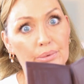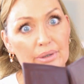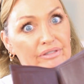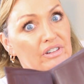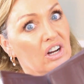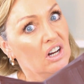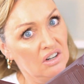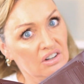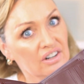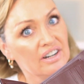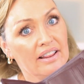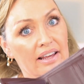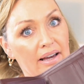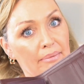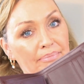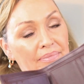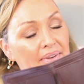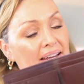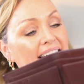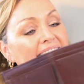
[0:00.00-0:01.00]
We've got a lot of
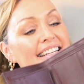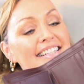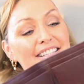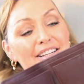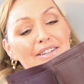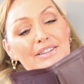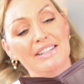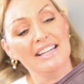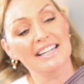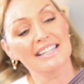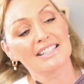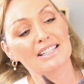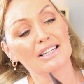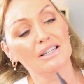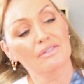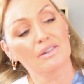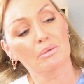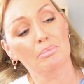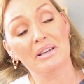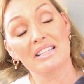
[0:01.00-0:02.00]
them. So that is a
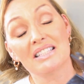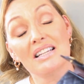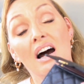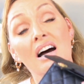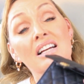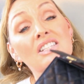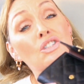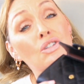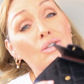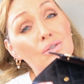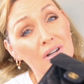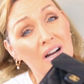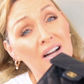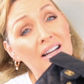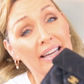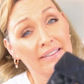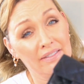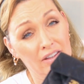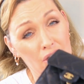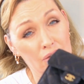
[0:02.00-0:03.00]
lovely piece. I do
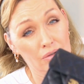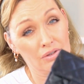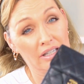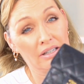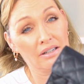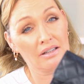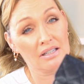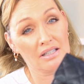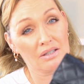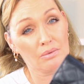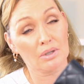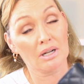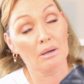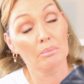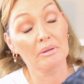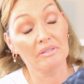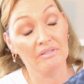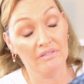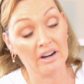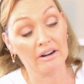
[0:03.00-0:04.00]
not get the use out of this one,
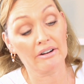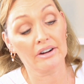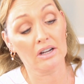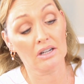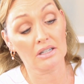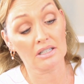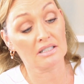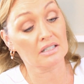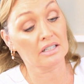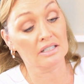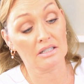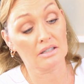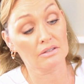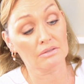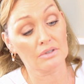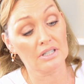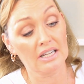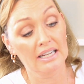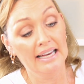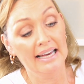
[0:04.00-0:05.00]
I'll be very honest, I
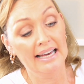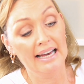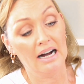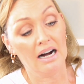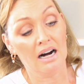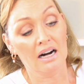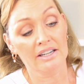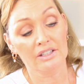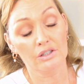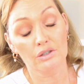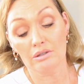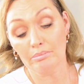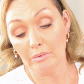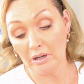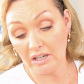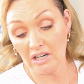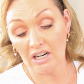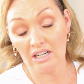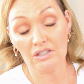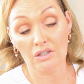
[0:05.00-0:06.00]
don't. I use
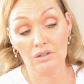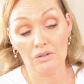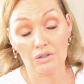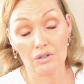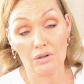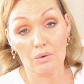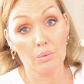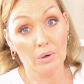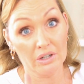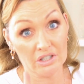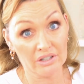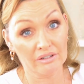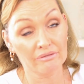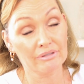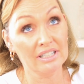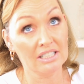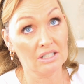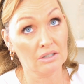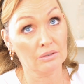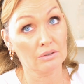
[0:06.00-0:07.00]
my card holder, which I
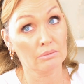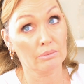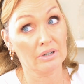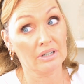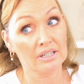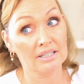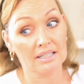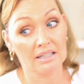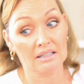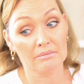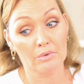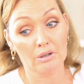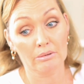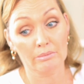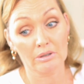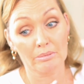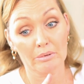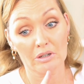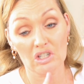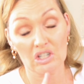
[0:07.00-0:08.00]
really don't know where it is at the
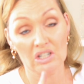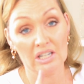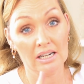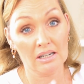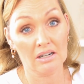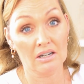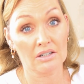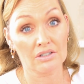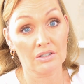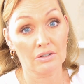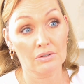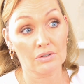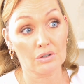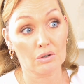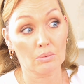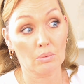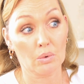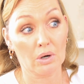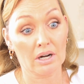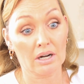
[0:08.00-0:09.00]
moment, my Chanel card
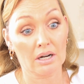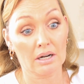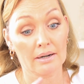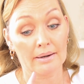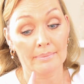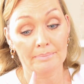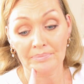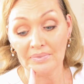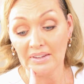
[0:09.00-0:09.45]
holder, where